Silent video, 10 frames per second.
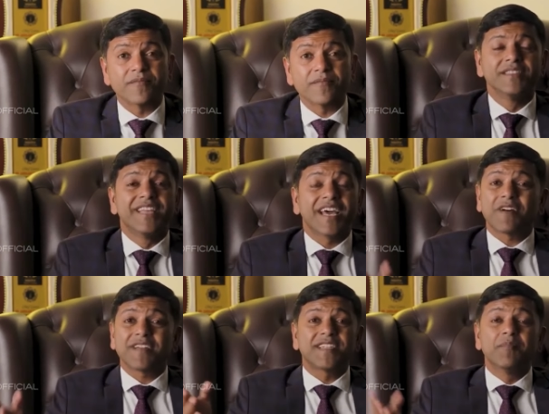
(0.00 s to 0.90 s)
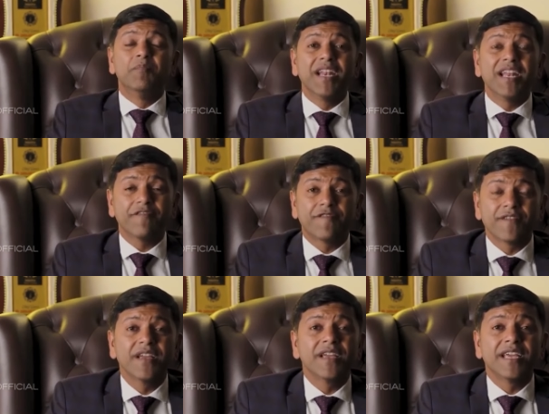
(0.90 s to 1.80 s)
There was a
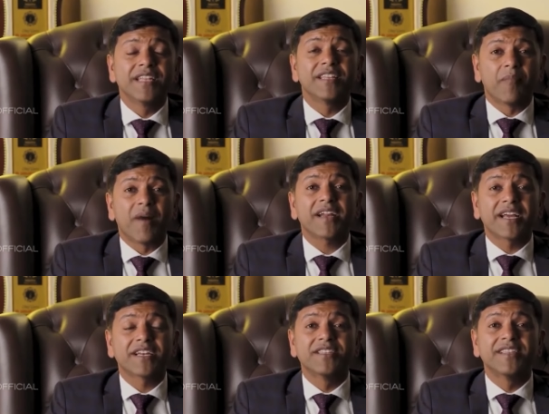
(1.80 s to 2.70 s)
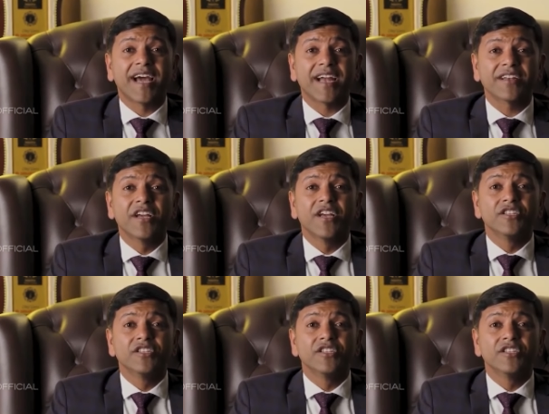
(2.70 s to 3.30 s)
belief in the market that